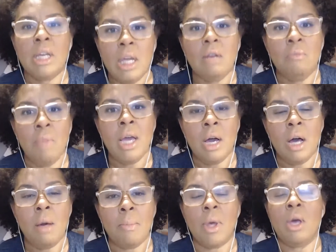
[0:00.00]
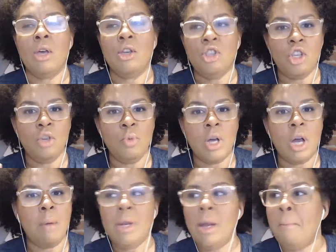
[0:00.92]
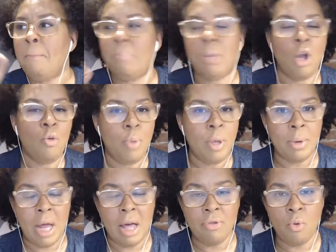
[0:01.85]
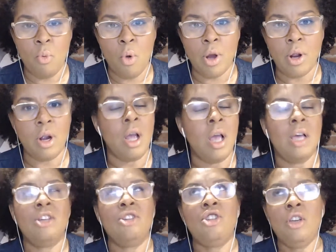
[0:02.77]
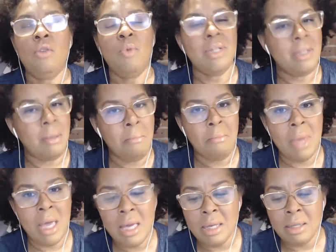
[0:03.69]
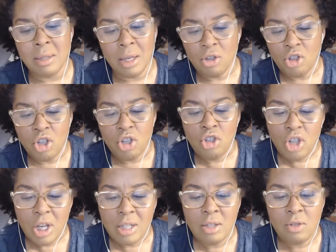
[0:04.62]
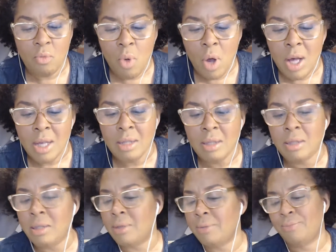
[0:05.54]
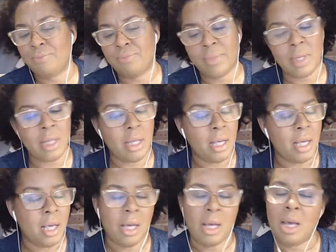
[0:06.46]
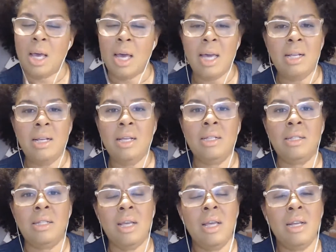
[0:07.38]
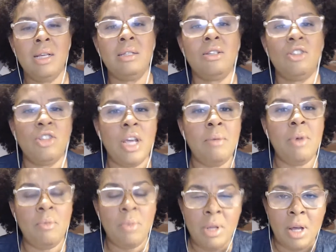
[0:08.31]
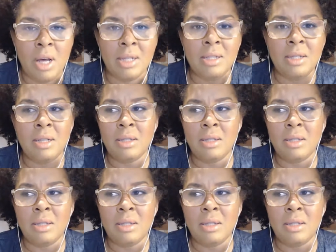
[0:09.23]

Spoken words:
makeup. She would come in and blow people out the water. She was amazing. She just was. It is a shame that we lost